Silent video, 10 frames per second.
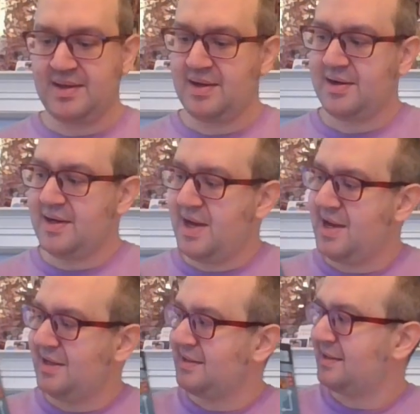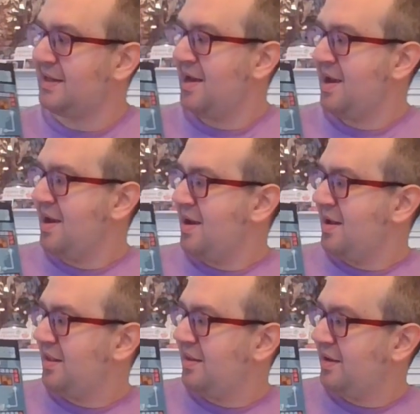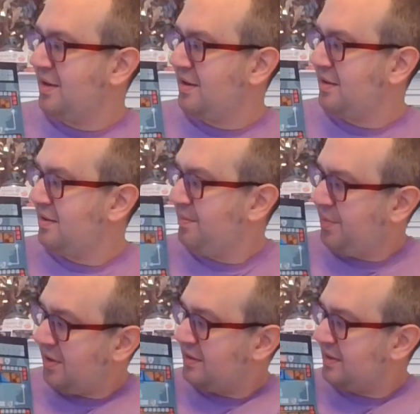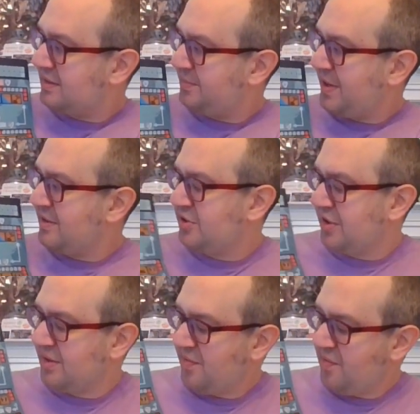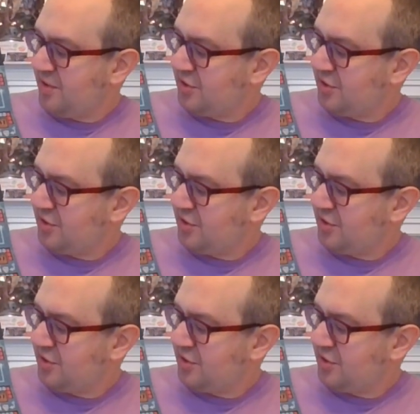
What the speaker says: There is the Nippon expansion, which